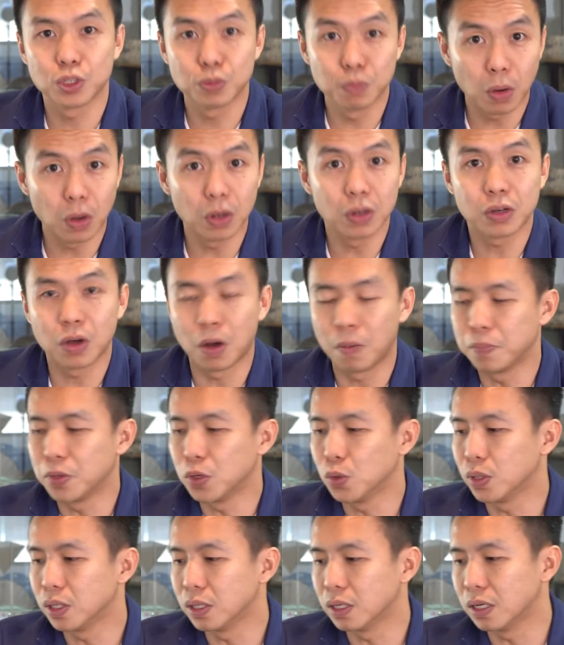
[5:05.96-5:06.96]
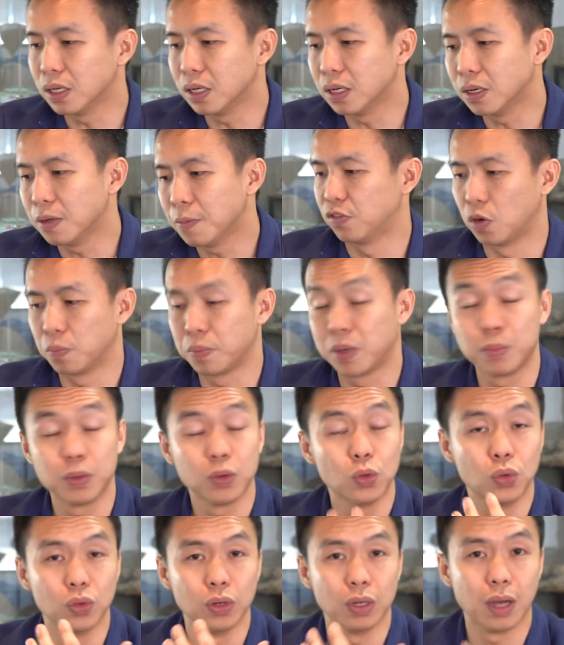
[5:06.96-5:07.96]
smaller community for
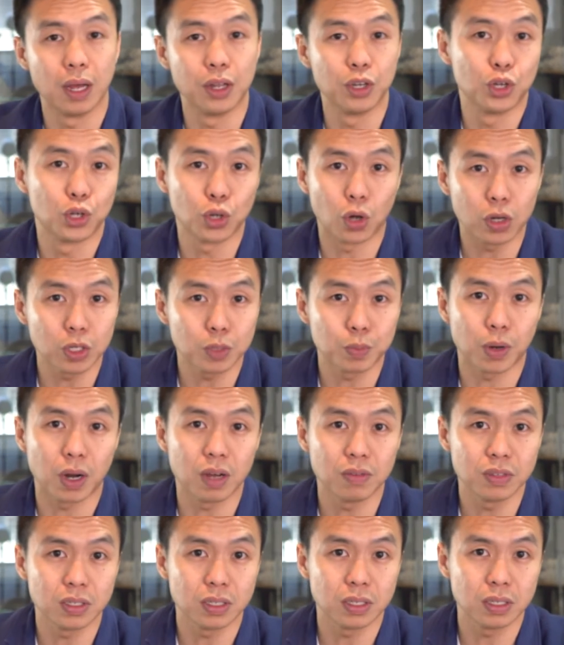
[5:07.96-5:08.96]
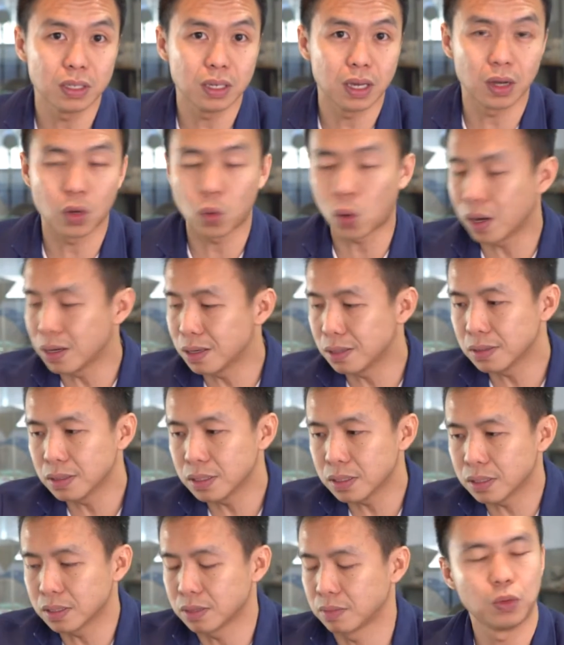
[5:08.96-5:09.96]
people who enjoys privacy and
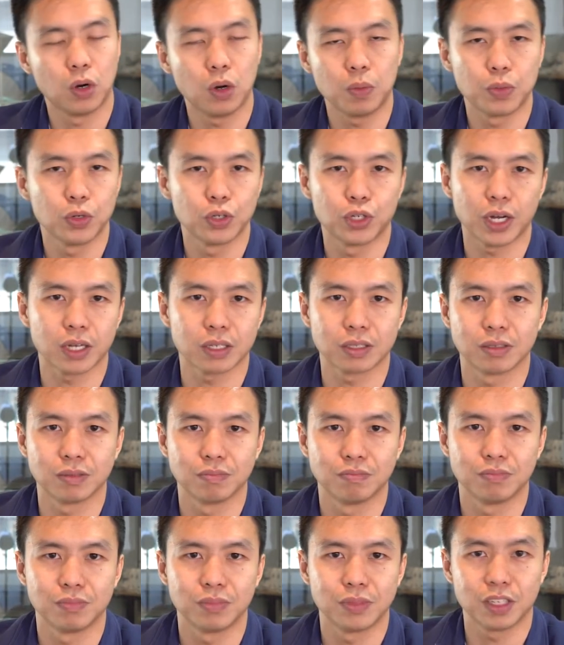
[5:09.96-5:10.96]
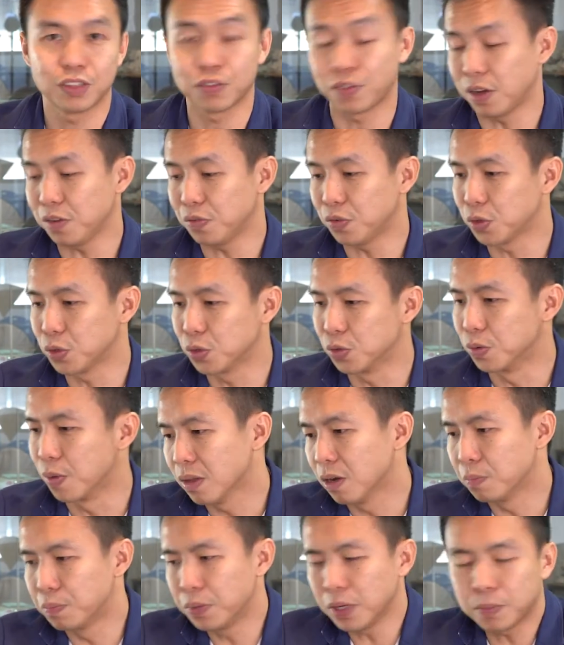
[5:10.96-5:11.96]
quietness. Small projects, that's fine for you.
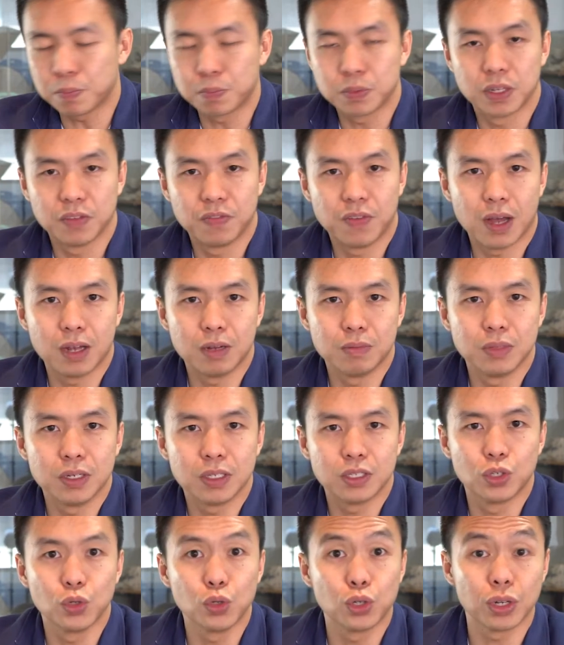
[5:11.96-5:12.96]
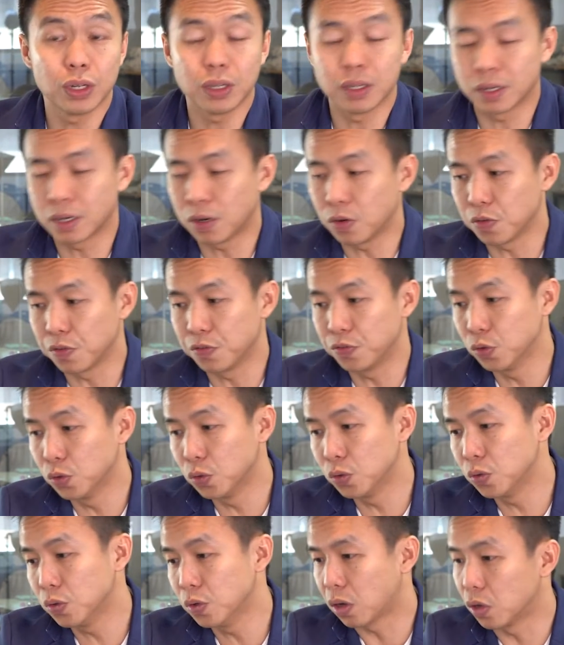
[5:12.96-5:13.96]
Now, big developments, usually they come with
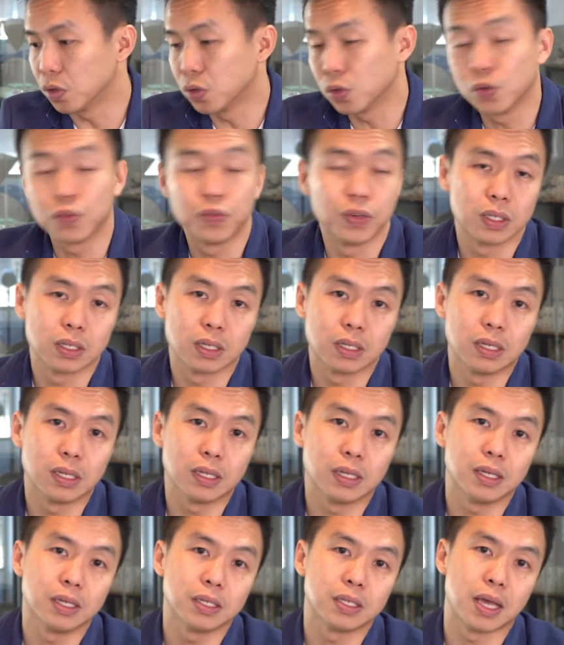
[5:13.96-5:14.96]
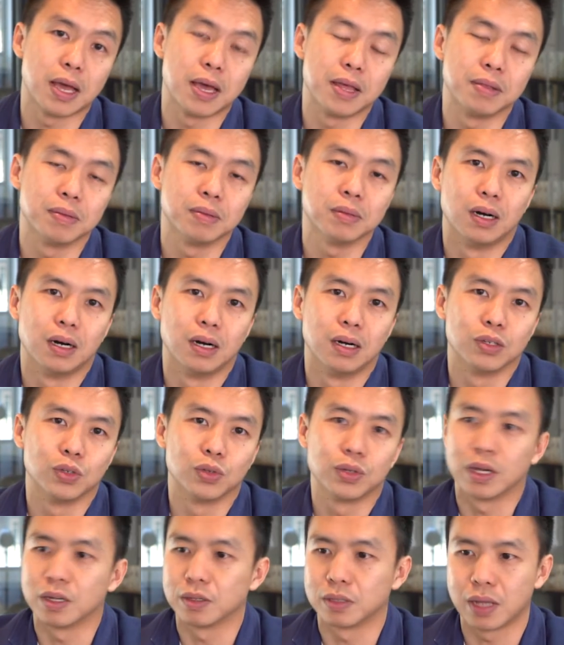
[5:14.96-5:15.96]
full condo facilities and
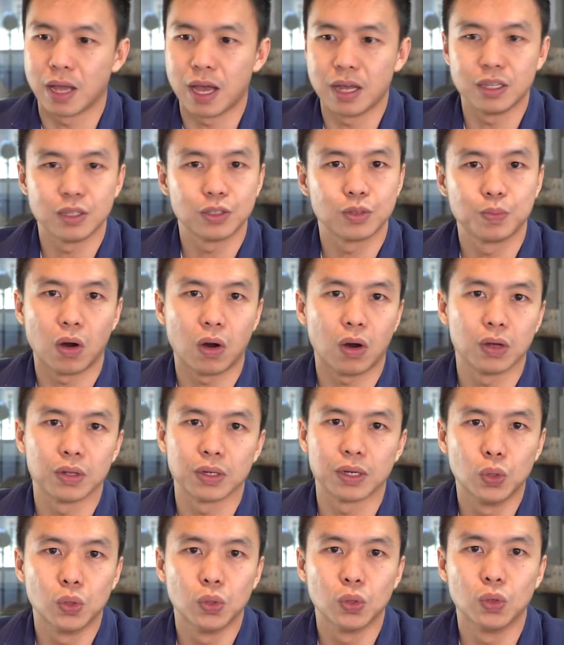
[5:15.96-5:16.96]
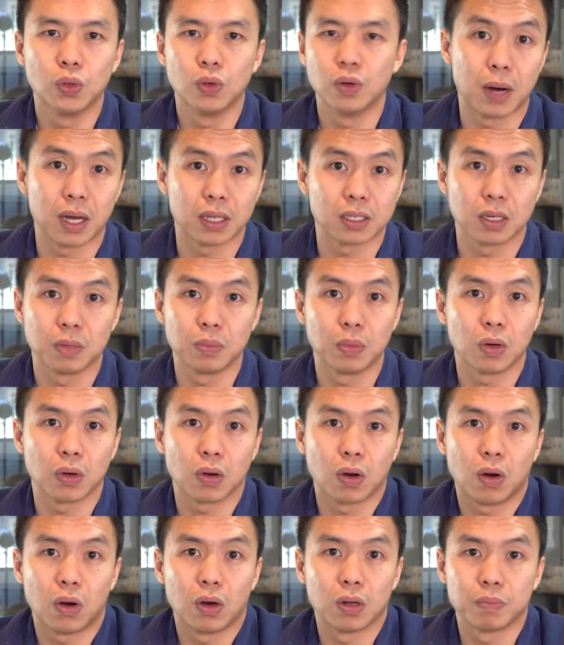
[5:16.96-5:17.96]
you get a tennis court, pool, basketball
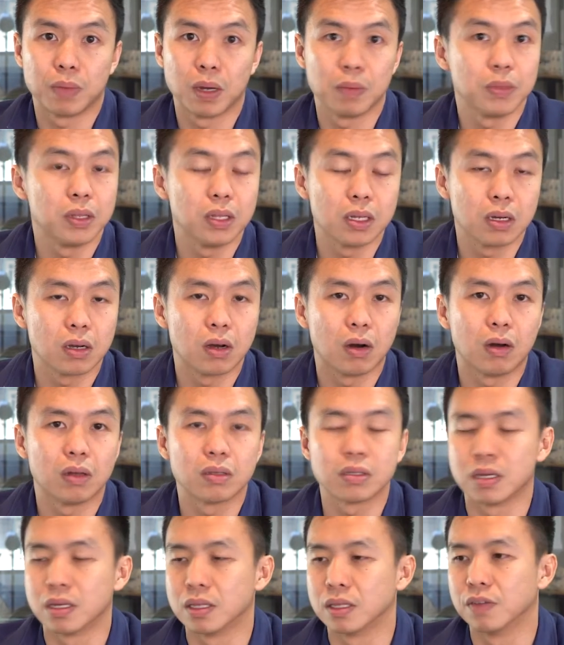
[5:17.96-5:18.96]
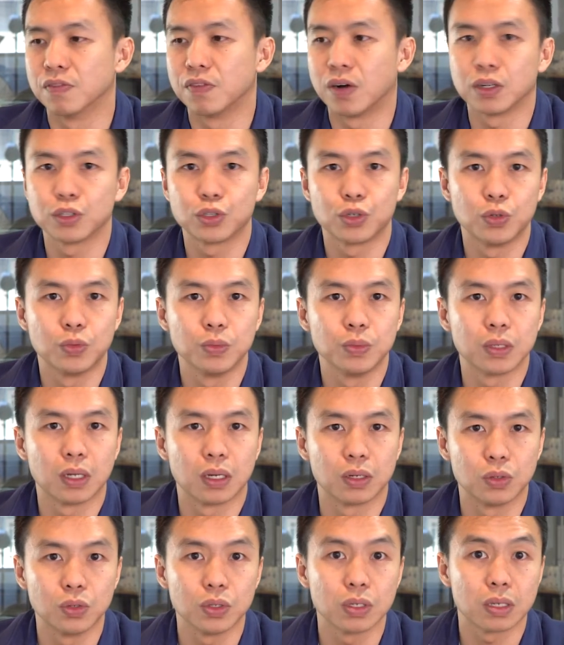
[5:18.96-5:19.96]
court, badminton courts, and the function rooms
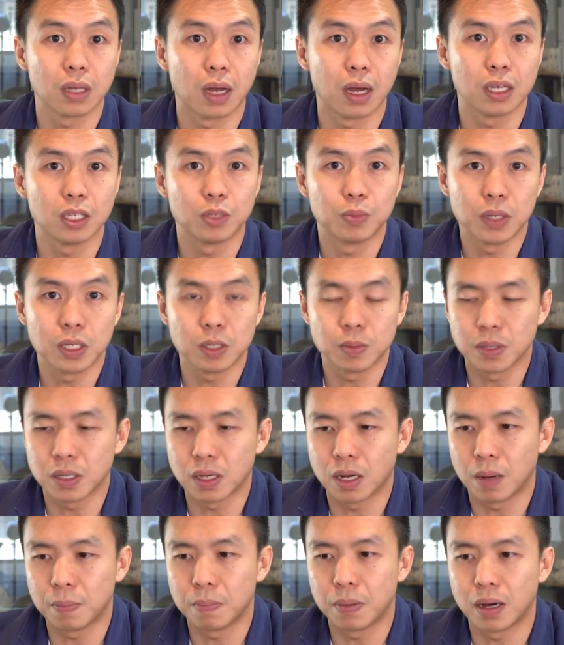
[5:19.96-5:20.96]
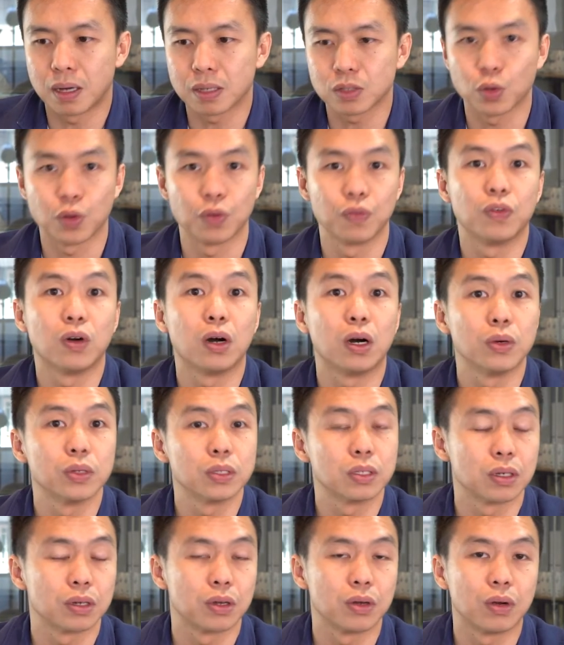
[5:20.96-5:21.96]
are good size, basement car park, 24-hour
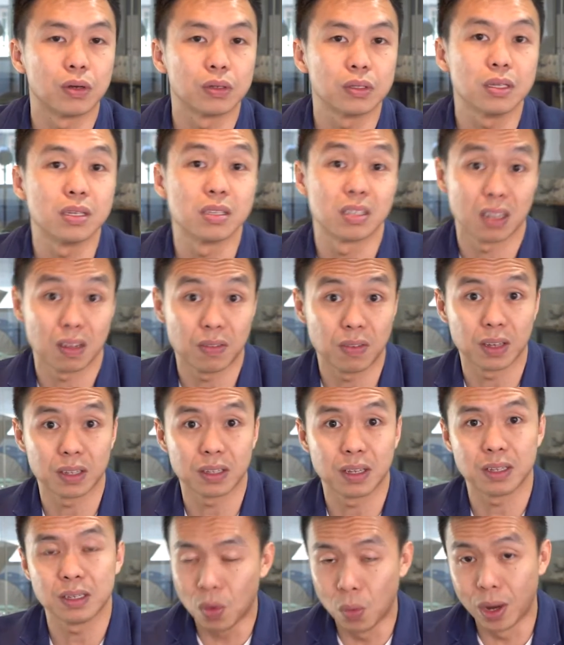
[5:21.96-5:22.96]
security and stuff like that.